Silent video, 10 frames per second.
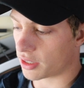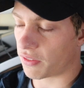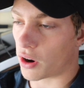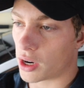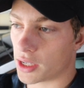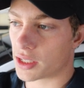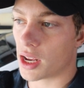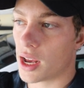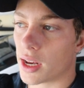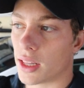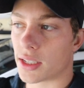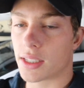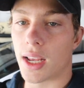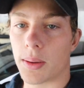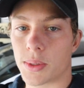as far as the
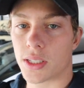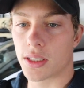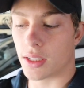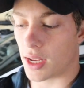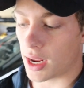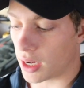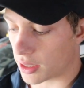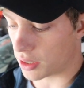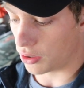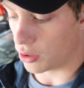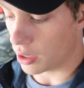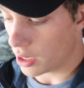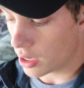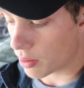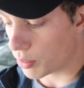steps to take to
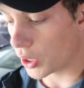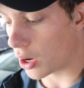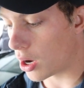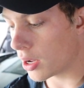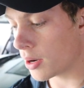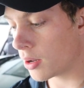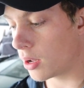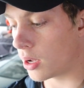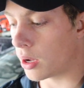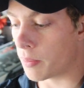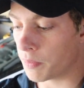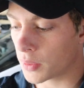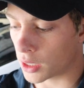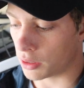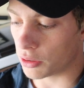put on
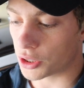a new